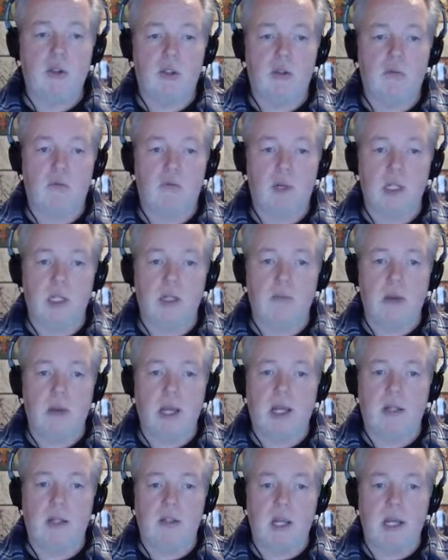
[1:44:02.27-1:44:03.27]
or to really
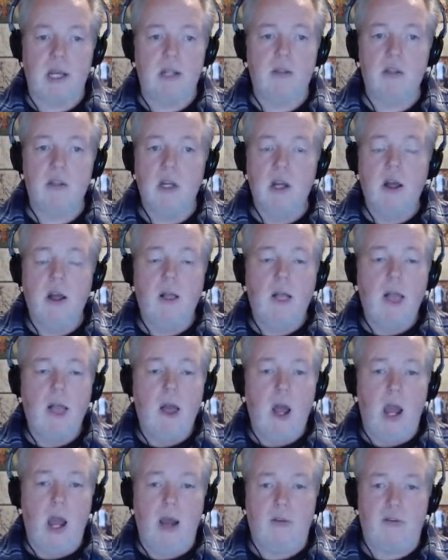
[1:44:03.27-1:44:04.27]
make a dent
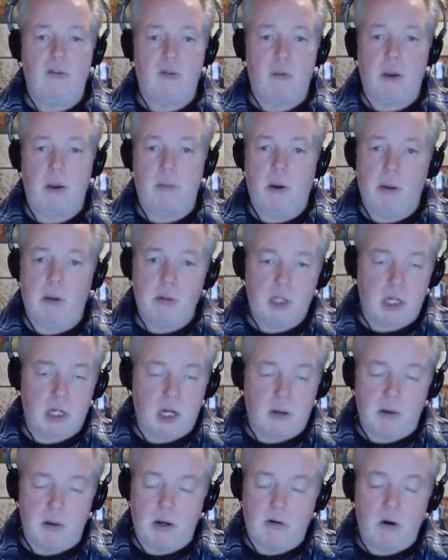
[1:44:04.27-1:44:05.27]
and for my publishing
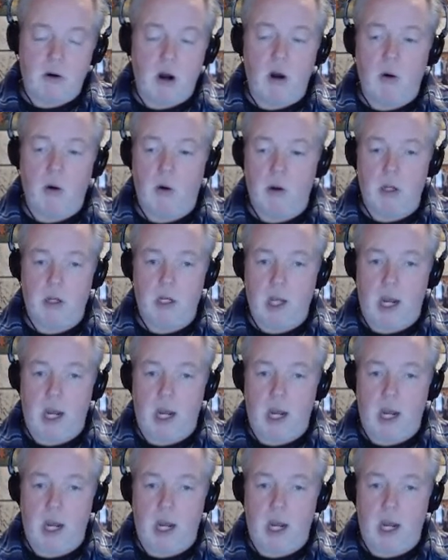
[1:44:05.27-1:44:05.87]
company to grow,